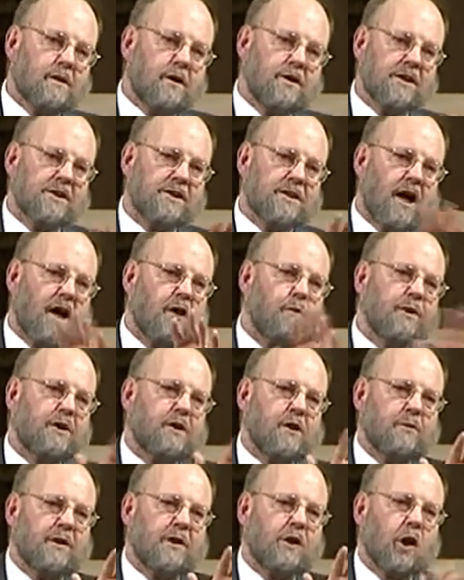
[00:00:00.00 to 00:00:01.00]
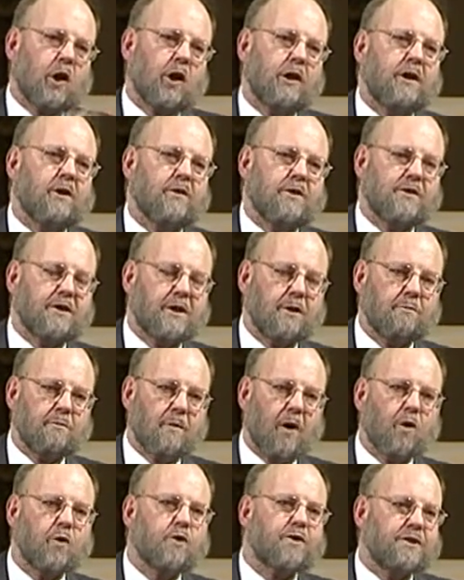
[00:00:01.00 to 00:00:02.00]
and it's now becoming clear that in
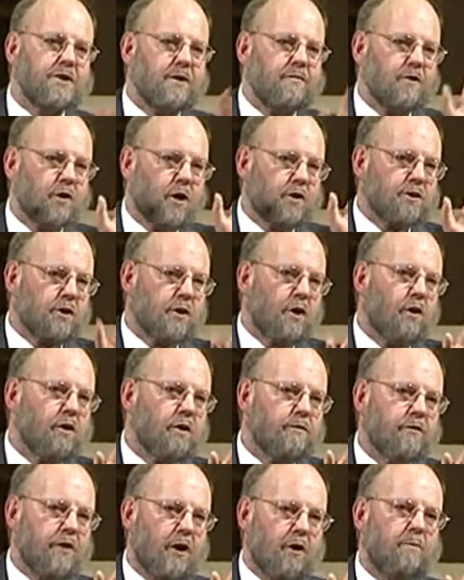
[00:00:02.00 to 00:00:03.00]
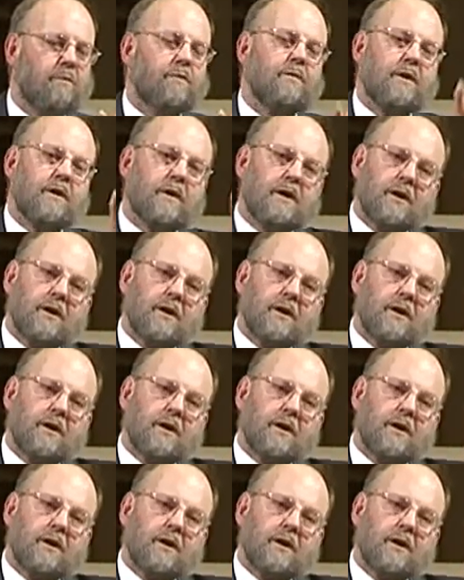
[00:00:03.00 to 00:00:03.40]
most, if not all of them,